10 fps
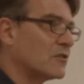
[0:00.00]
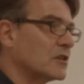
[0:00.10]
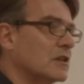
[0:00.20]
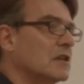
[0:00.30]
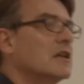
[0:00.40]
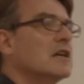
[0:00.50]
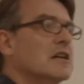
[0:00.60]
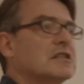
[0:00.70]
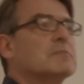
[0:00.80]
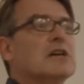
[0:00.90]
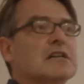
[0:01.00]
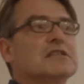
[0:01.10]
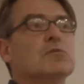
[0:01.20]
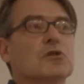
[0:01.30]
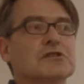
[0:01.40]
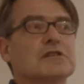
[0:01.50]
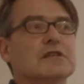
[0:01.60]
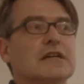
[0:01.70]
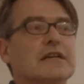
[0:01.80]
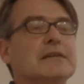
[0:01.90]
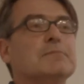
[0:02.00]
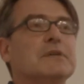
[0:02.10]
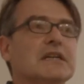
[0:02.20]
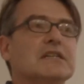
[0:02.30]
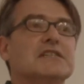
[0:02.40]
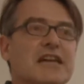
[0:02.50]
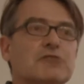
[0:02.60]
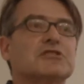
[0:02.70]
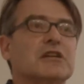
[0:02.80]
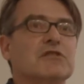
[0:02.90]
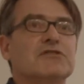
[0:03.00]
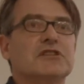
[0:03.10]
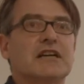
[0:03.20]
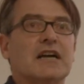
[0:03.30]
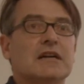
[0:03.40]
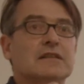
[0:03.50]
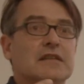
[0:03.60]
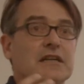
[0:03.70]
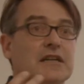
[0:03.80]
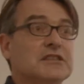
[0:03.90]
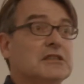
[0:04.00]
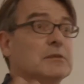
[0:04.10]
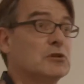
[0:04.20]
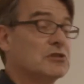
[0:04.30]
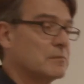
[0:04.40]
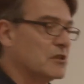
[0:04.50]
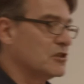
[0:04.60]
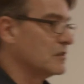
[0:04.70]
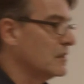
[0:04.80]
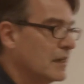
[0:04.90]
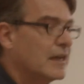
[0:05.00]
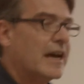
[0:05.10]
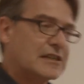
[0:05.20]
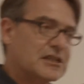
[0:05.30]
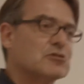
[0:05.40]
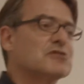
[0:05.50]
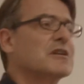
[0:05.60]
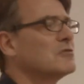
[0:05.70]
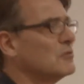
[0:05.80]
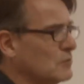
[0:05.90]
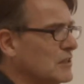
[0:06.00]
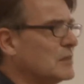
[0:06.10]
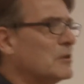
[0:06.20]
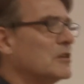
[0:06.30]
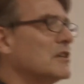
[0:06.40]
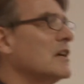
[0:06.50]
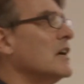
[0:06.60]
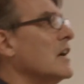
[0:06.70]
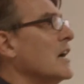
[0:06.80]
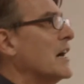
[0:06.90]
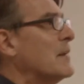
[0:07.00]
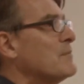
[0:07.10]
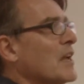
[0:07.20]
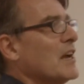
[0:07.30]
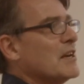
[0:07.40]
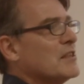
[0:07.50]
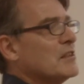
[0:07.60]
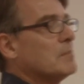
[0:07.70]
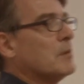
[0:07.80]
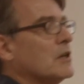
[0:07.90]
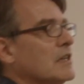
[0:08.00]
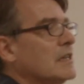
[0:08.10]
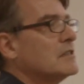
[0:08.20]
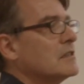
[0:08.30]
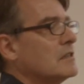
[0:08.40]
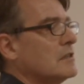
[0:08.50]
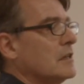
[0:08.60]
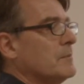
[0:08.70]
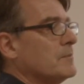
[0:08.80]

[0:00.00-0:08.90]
Africa as he was in being a secretary for the Dakar Djibouti mission, etc., etc. Read the book. The point is that